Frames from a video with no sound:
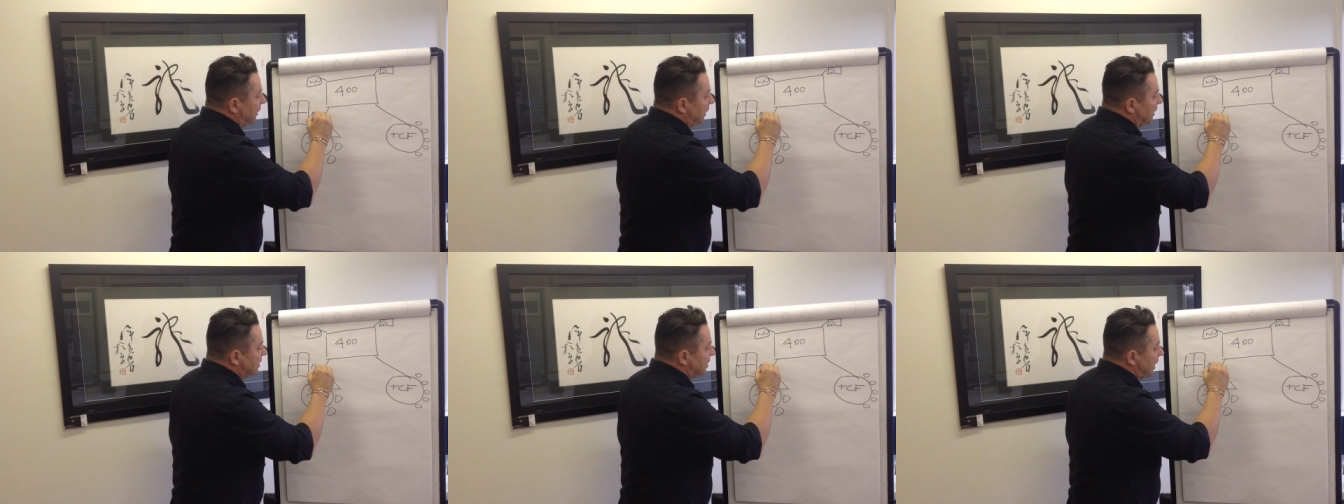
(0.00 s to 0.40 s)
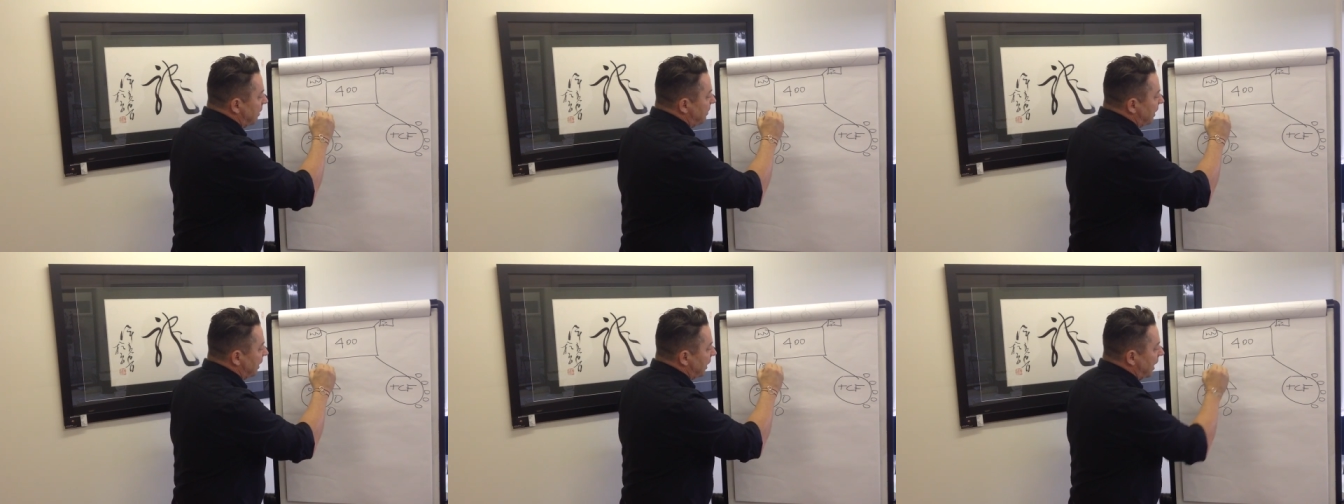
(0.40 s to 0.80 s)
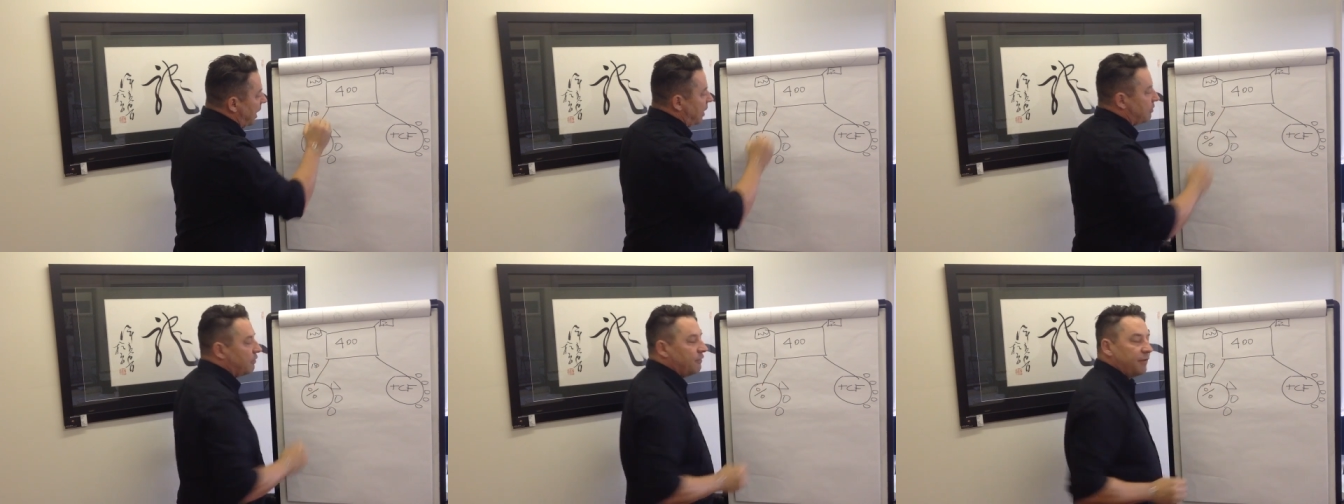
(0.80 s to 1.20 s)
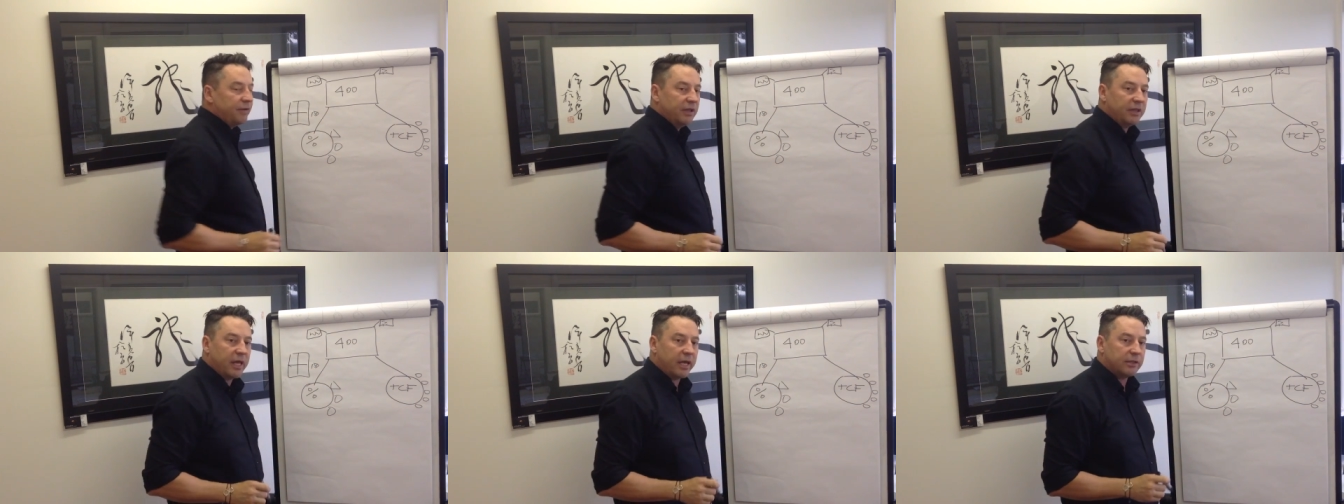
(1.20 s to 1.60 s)
Let's say I'm making
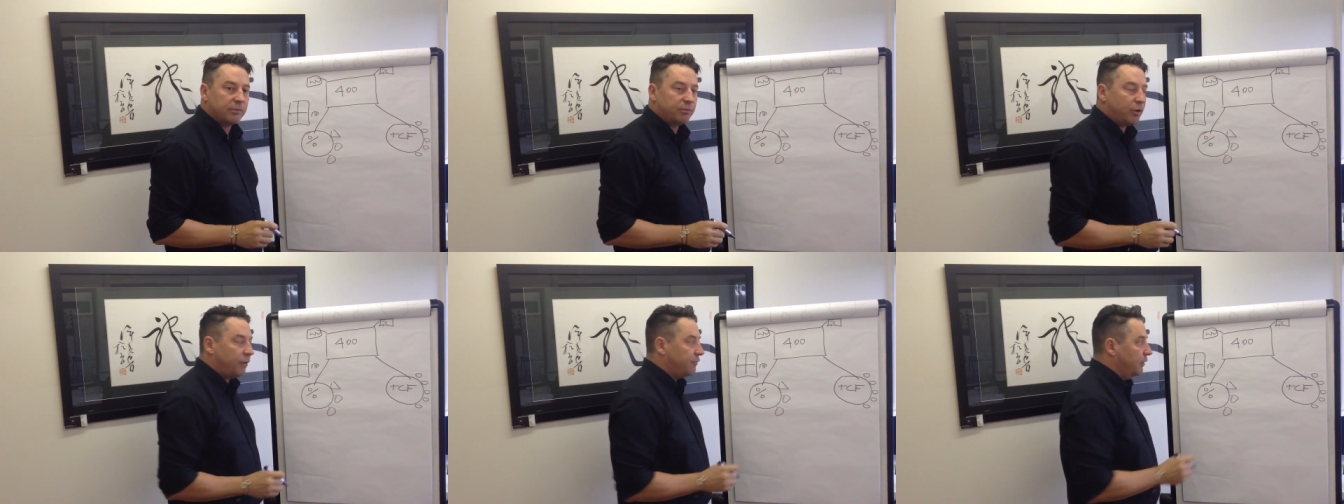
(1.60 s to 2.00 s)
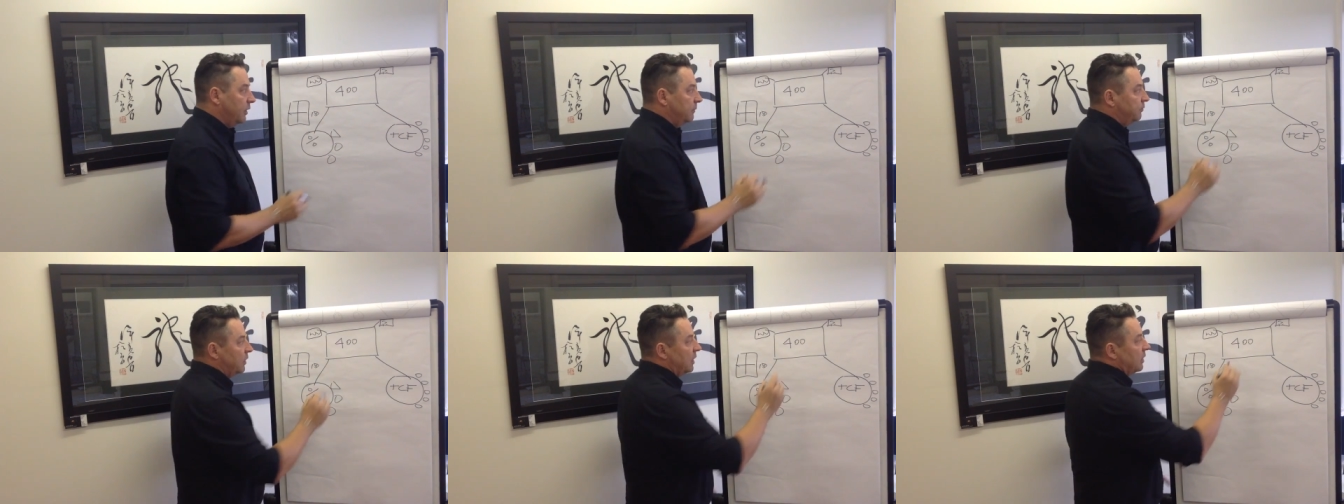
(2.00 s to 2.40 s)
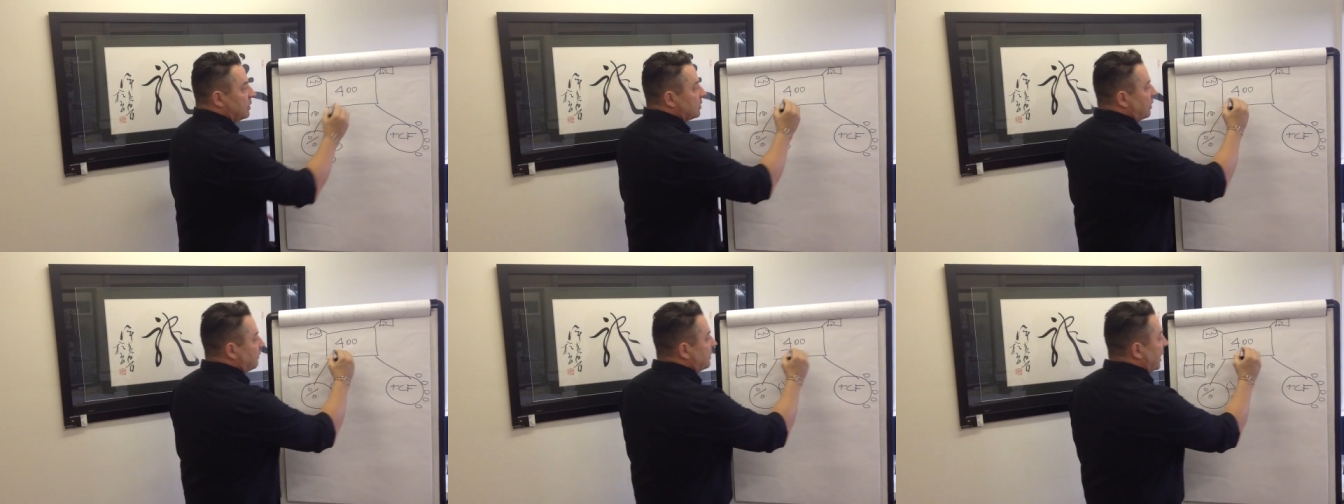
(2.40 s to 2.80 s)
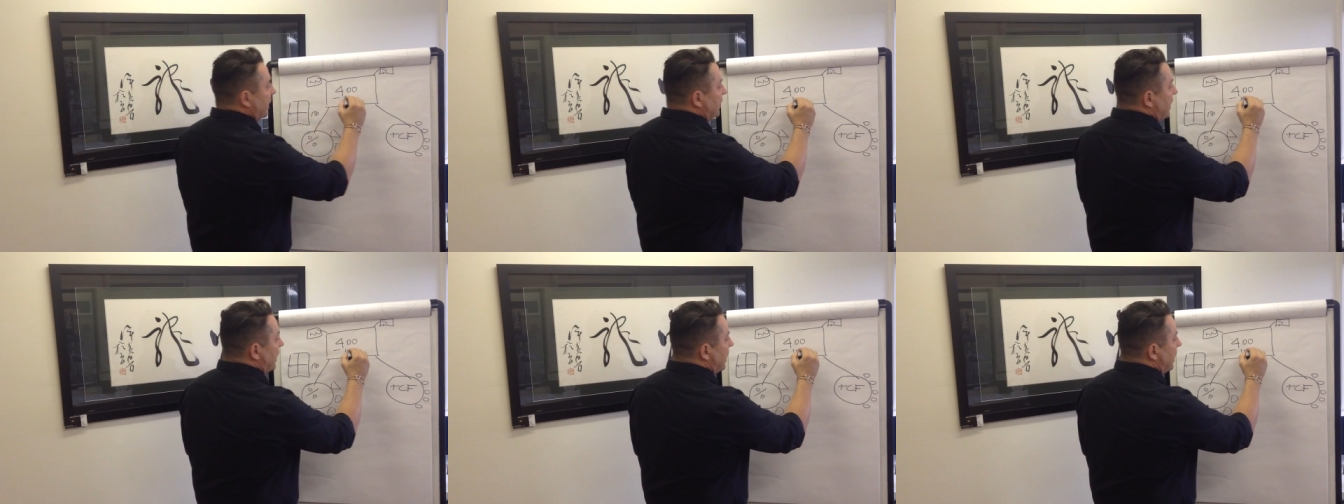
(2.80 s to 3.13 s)
$150,000 profit, so I've taken out